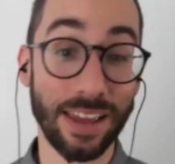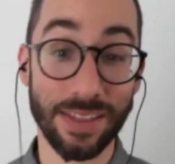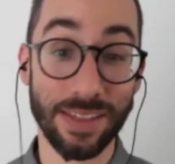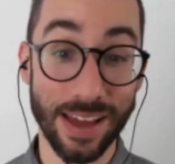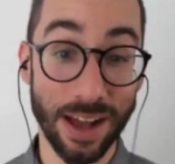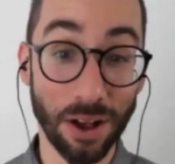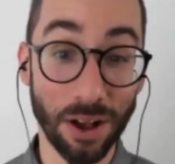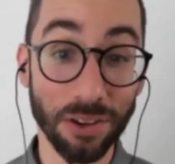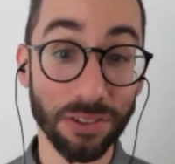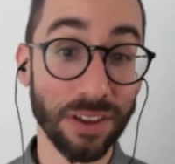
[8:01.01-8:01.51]
the
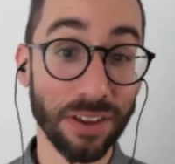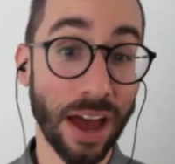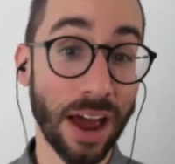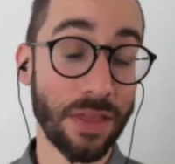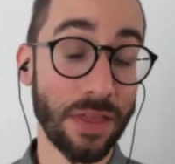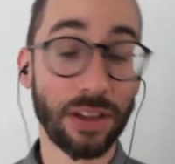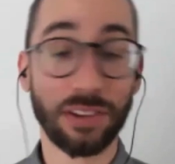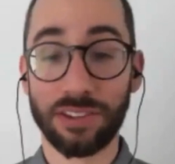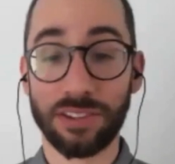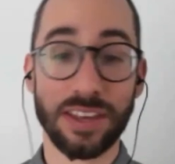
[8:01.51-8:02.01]
LSAT,
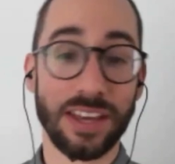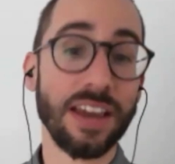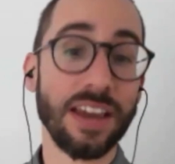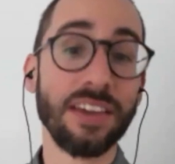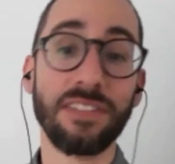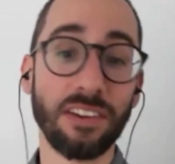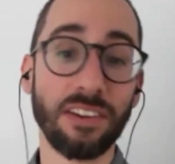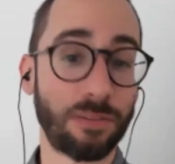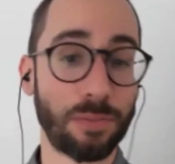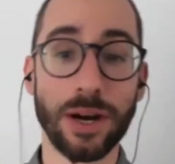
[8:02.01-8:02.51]
that's the
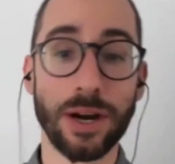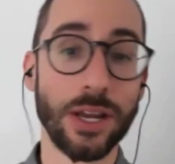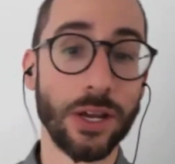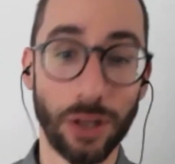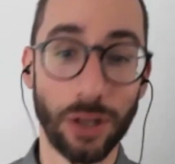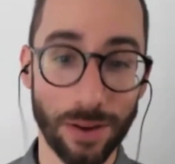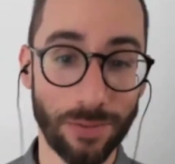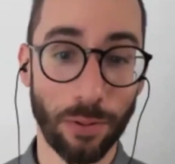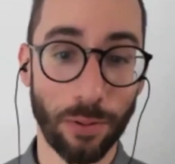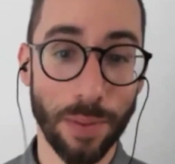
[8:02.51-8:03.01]
easiest money you'll
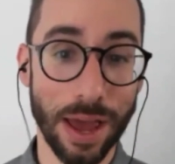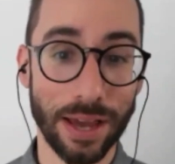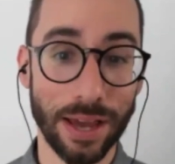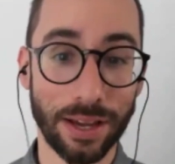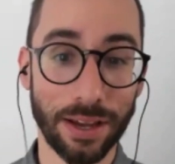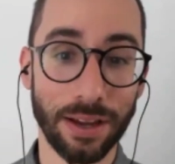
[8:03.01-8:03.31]
ever make.